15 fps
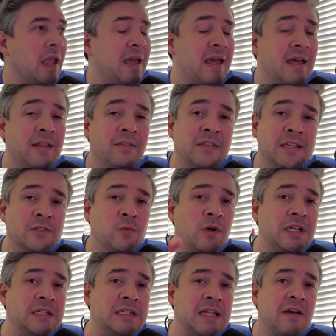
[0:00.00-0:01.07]
And this
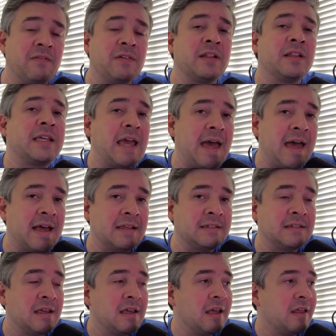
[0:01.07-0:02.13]
one definitely
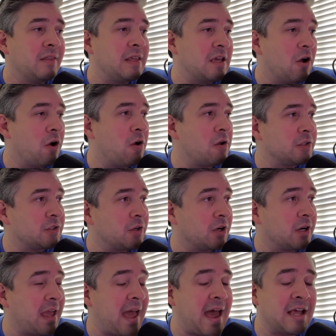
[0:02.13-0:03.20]
has the
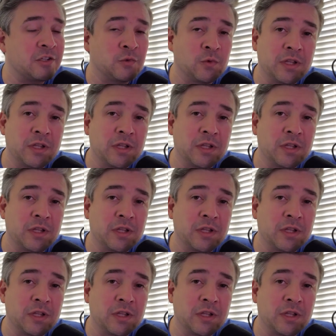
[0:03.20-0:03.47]
all-star cast.